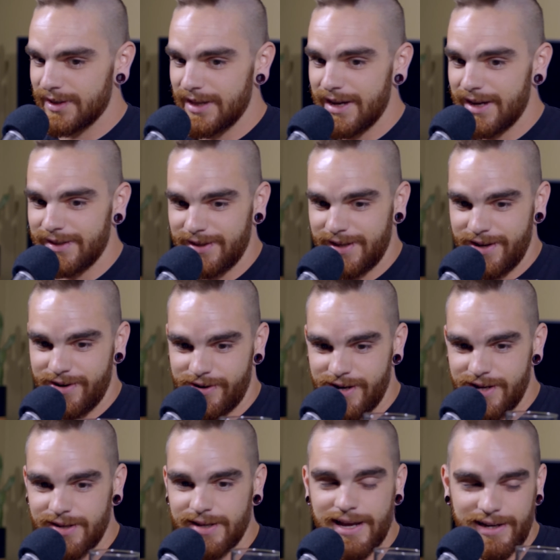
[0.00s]
Glad to hear
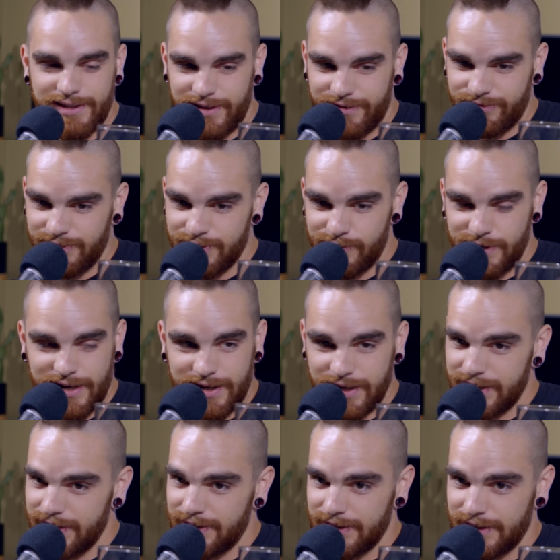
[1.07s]
it. Yeah, definitely. We got
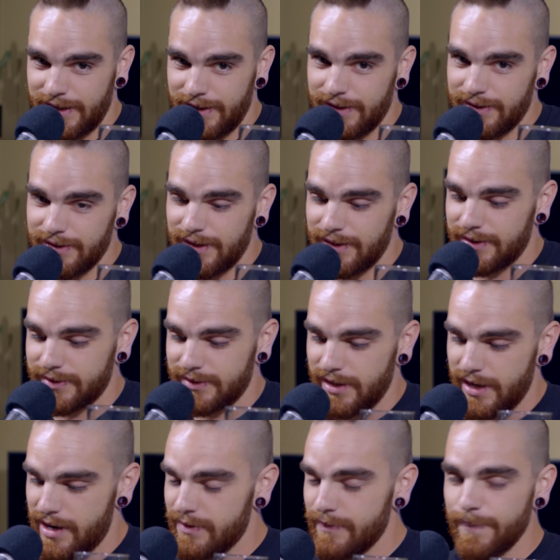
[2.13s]
to get this
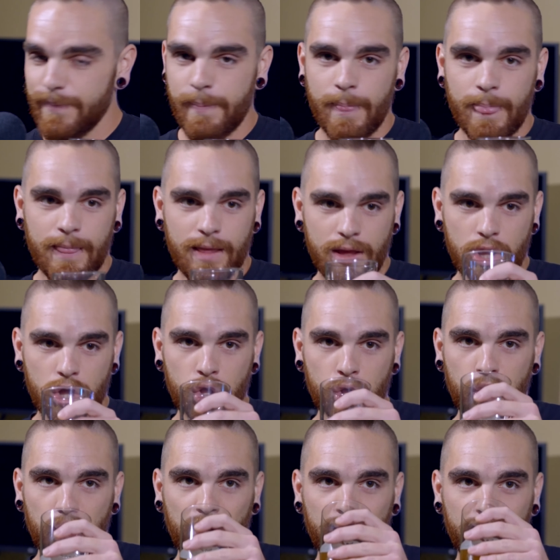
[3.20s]
down.
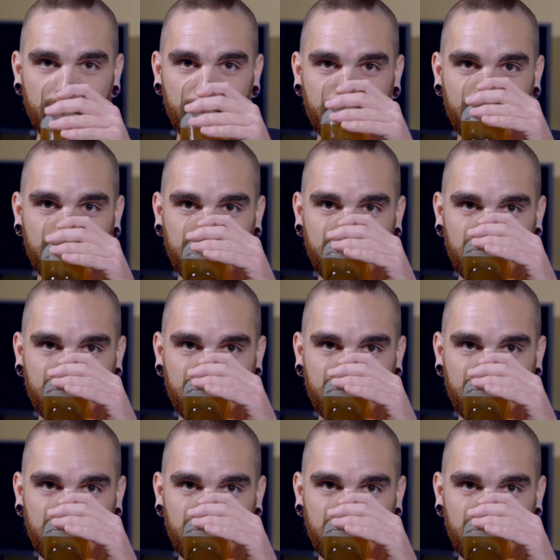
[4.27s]
No